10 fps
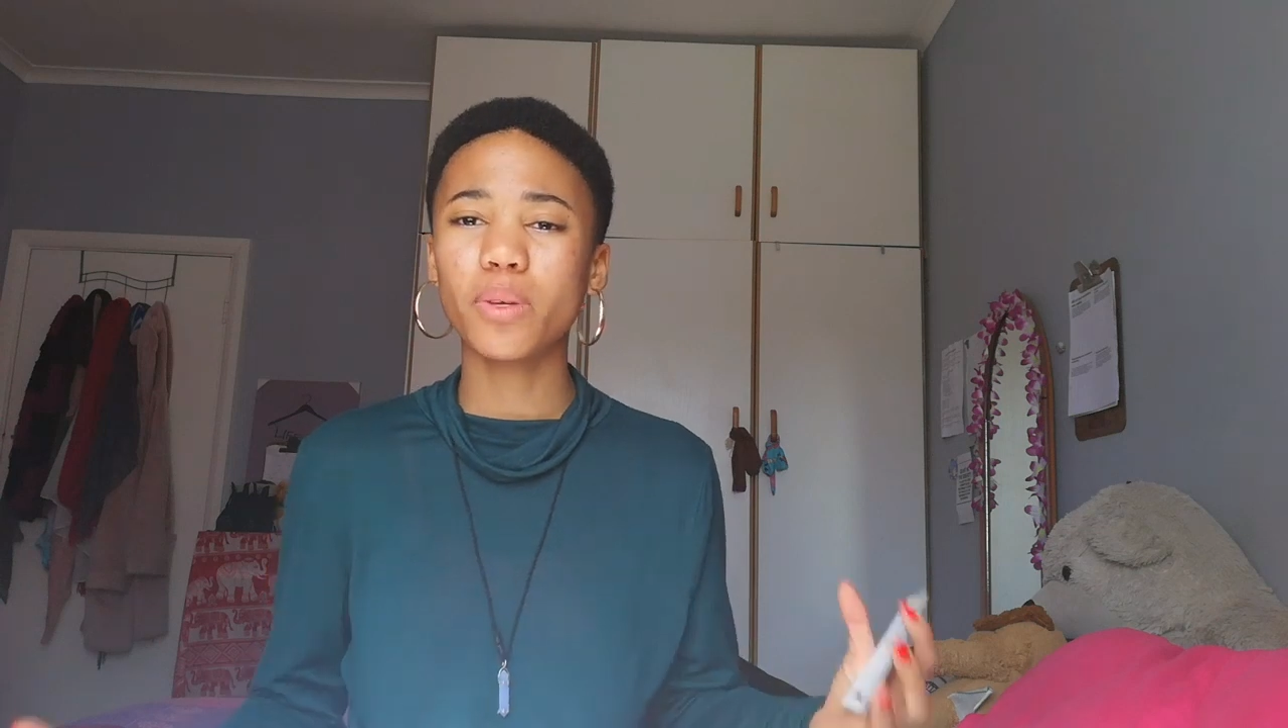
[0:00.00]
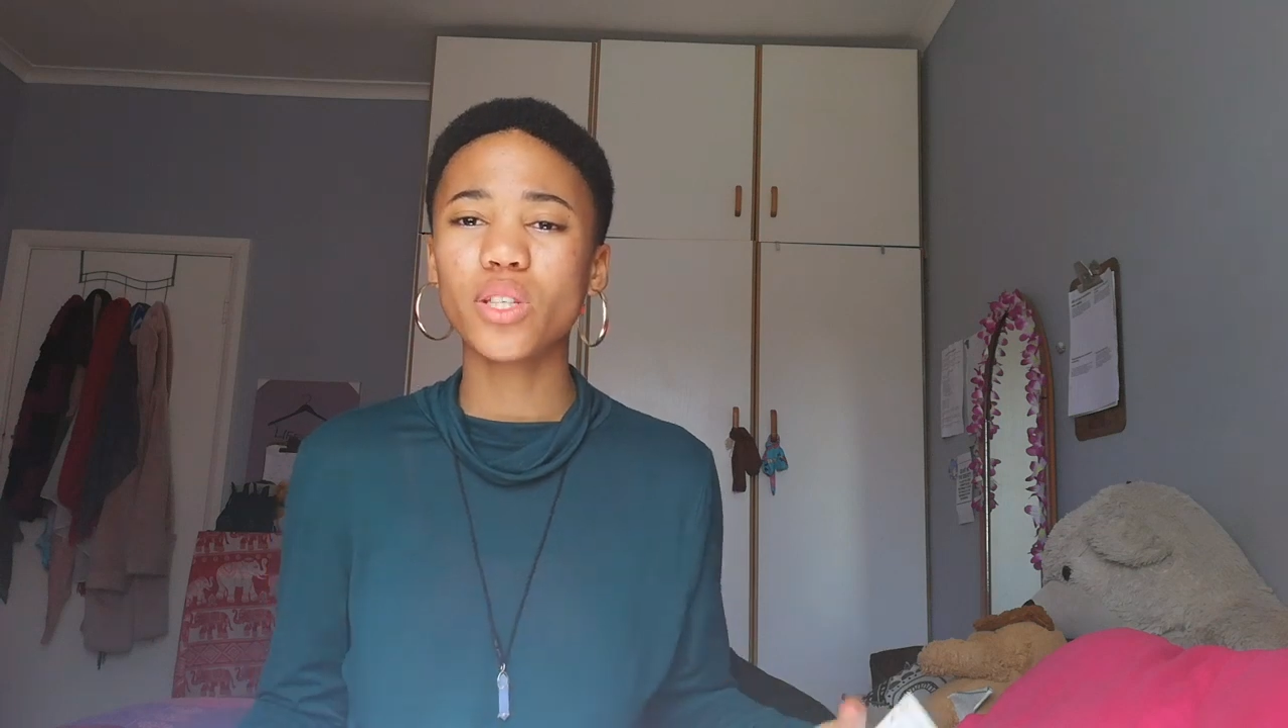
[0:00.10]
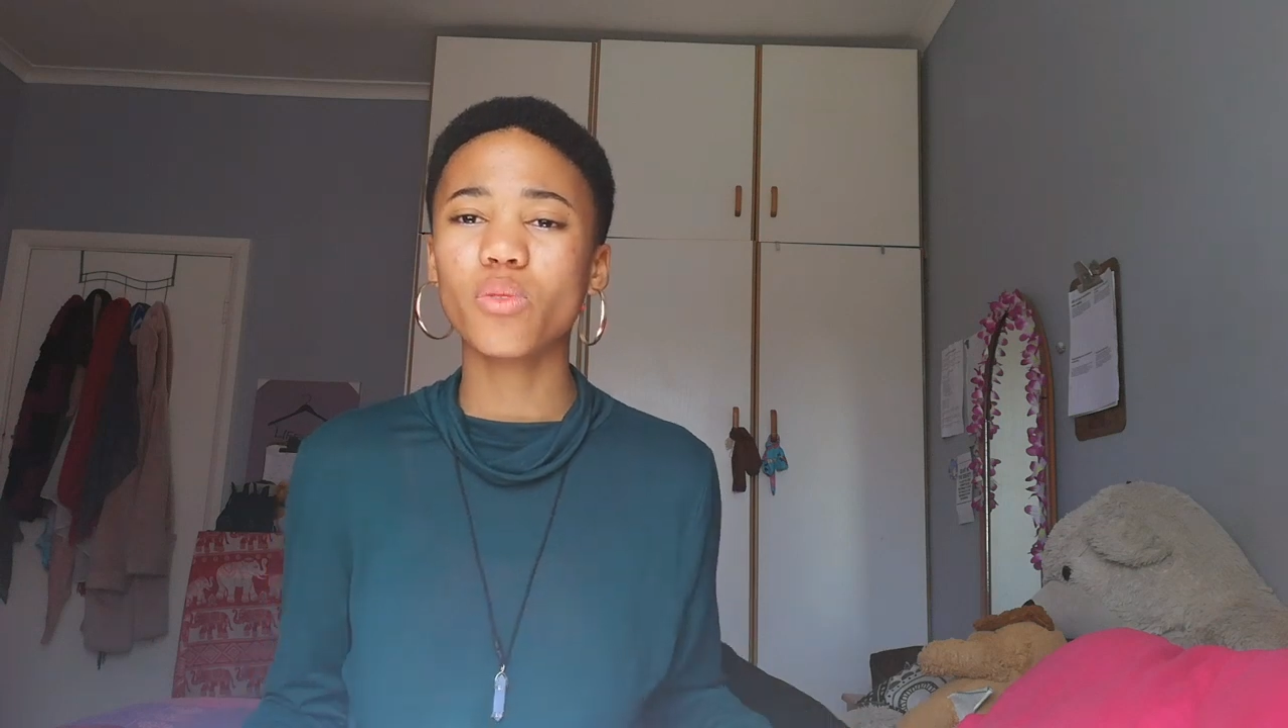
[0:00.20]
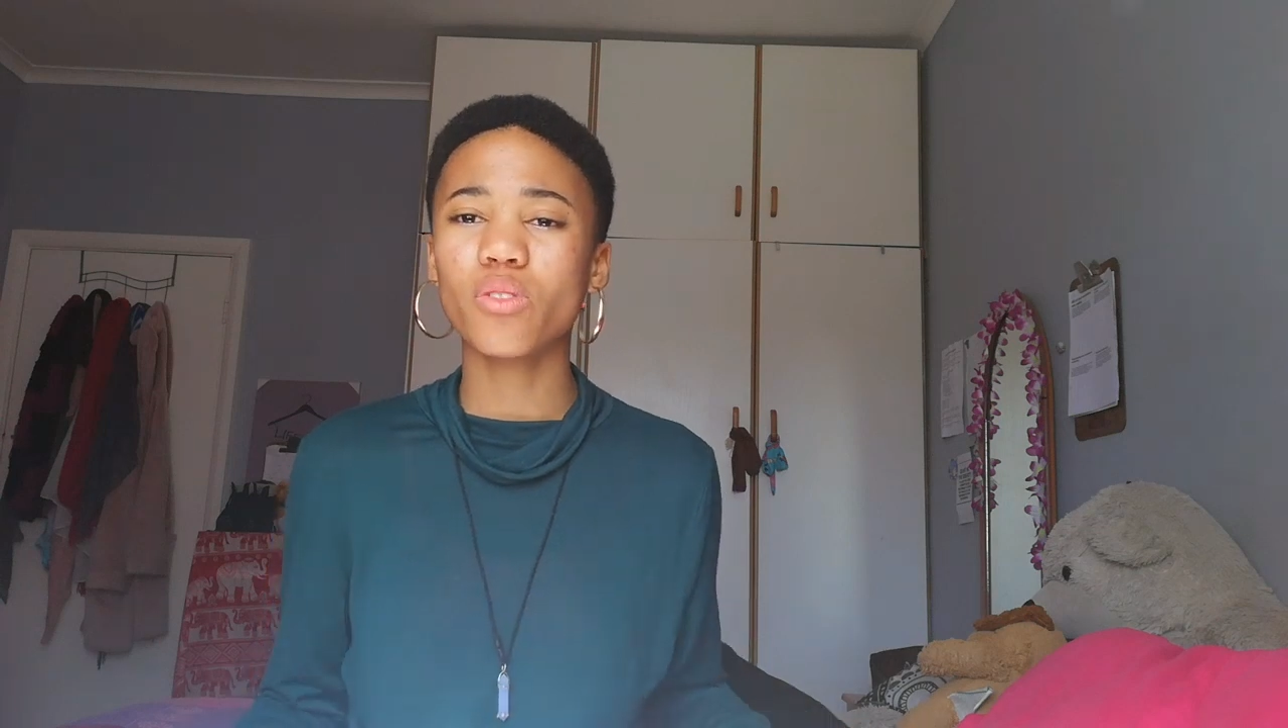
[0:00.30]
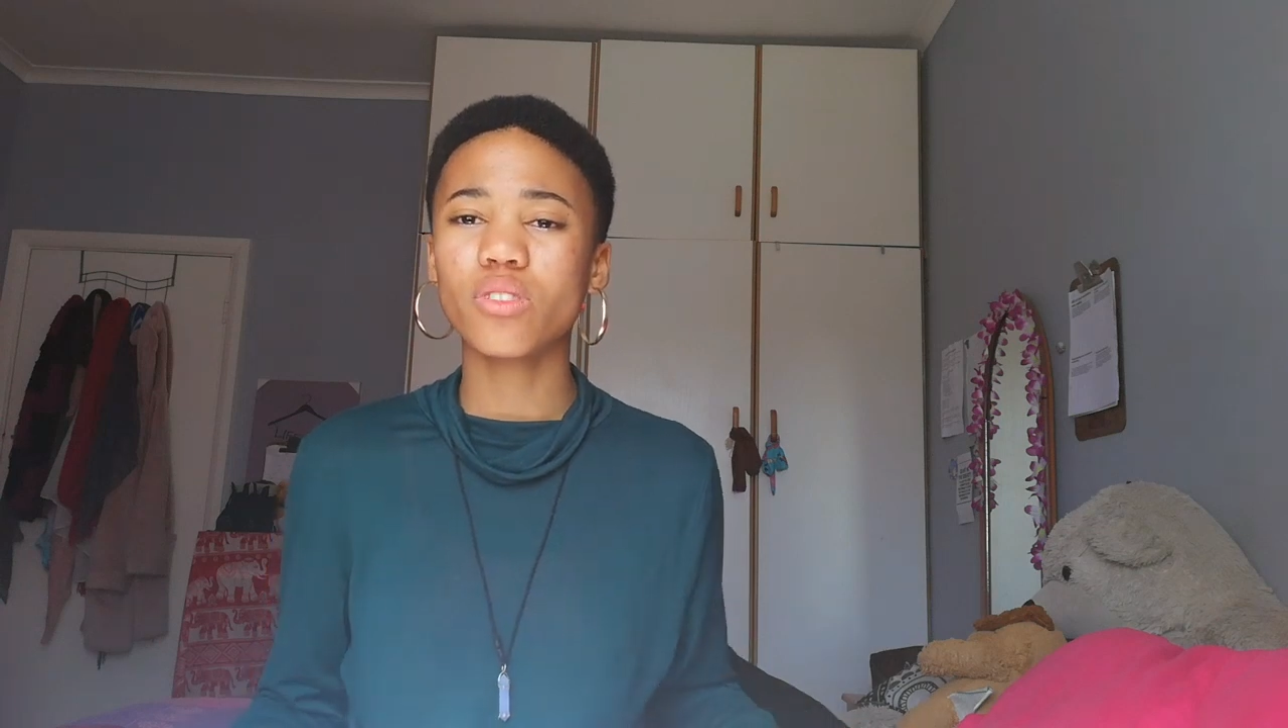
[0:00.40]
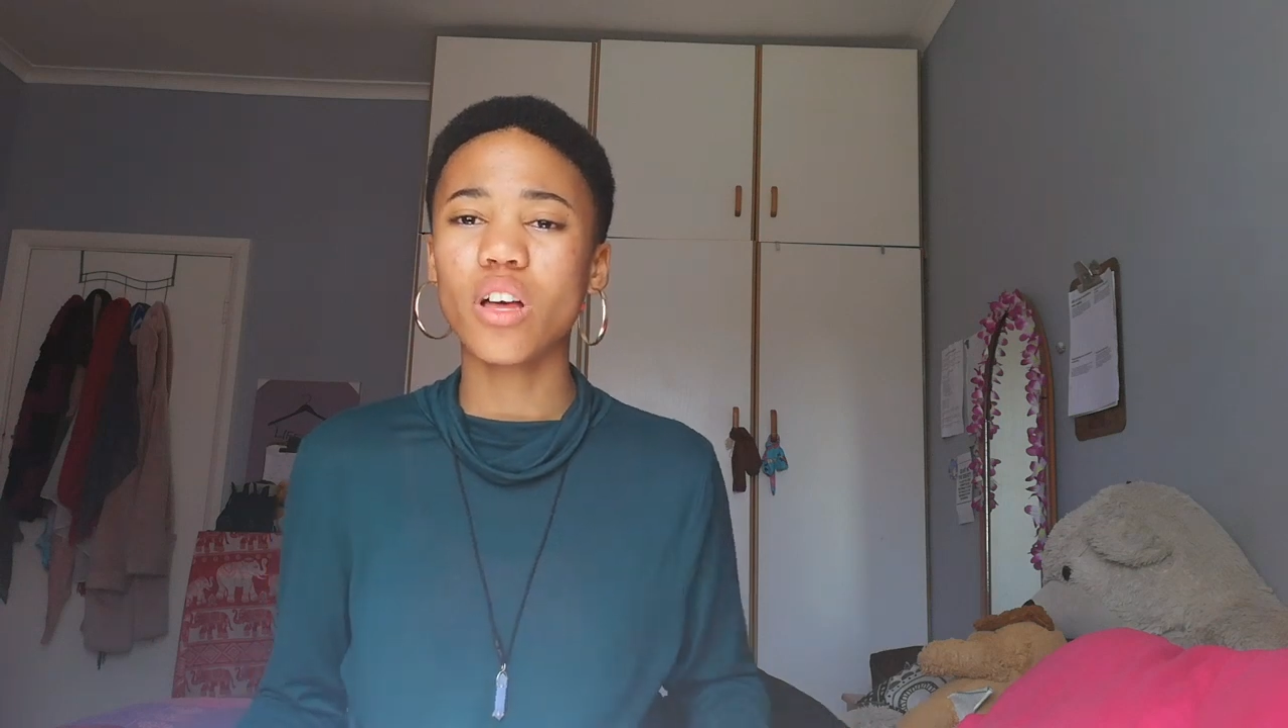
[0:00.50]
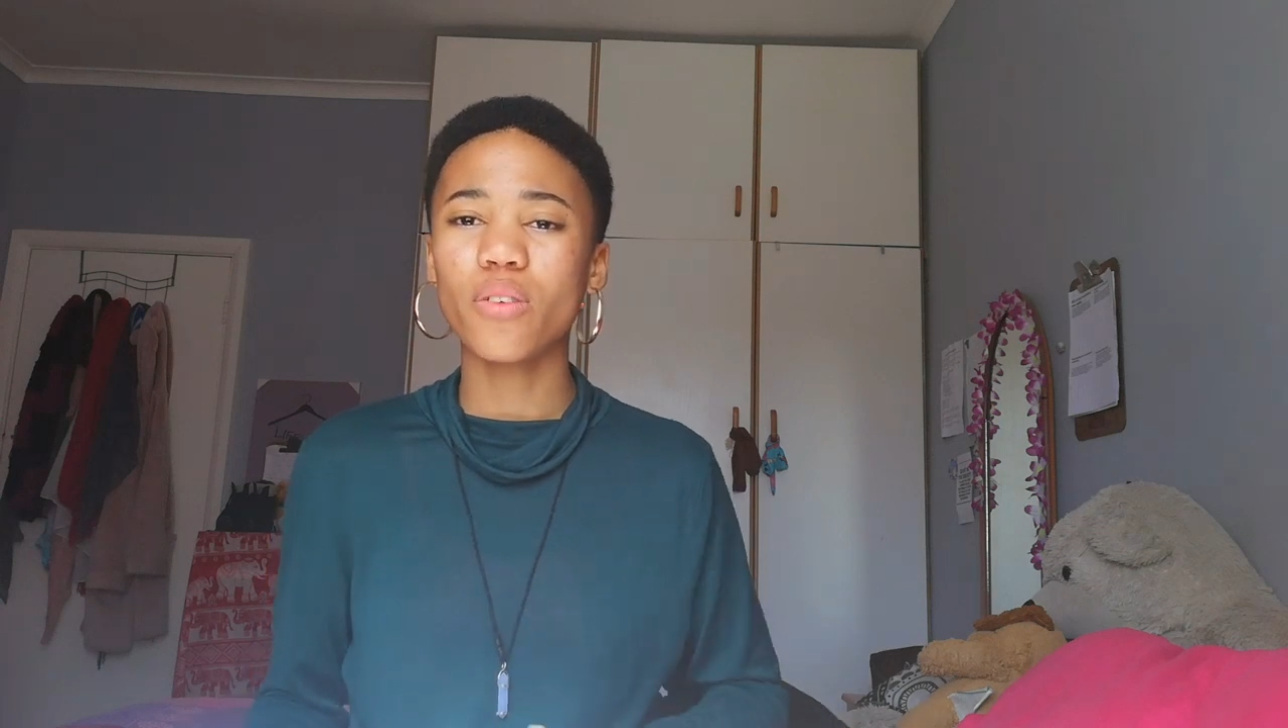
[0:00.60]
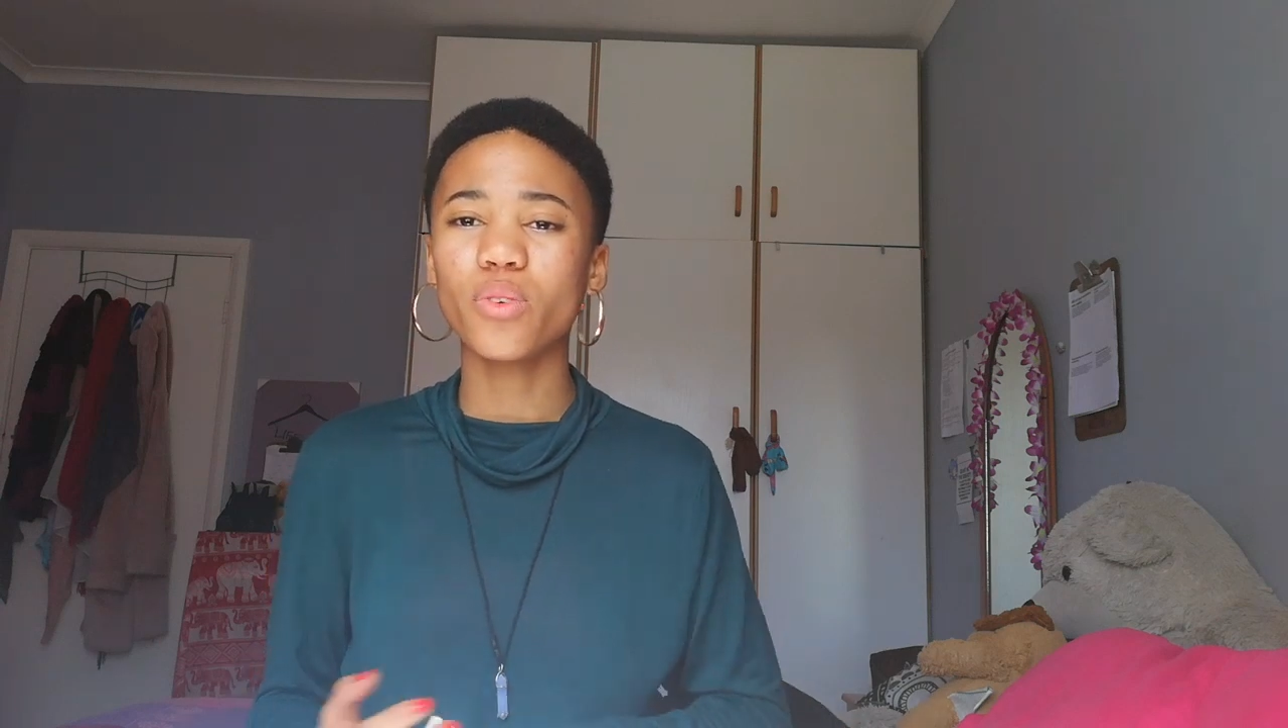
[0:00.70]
peace with yourself,